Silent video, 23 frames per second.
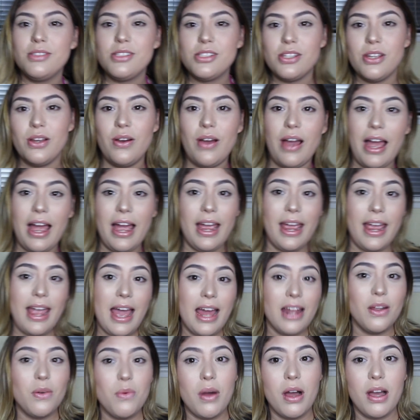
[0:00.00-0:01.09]
So, I
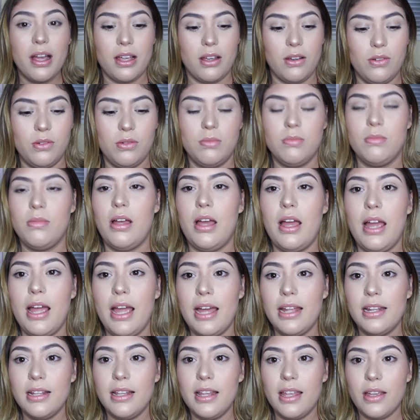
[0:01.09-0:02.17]
had to walk... Oh, I
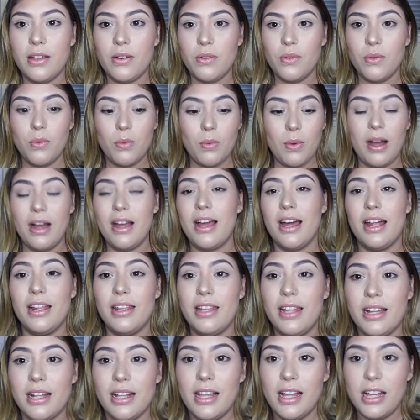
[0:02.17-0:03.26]
had to like walk out
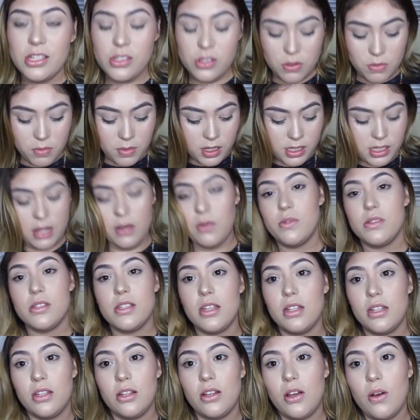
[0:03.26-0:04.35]
of that classroom because I was
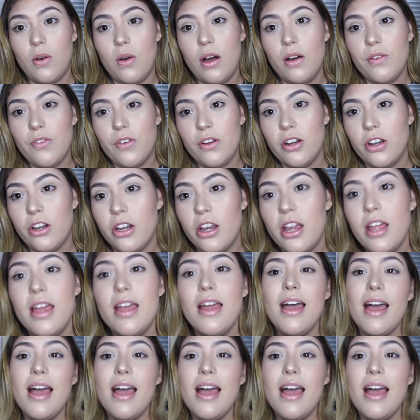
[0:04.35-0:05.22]
gonna go off on her.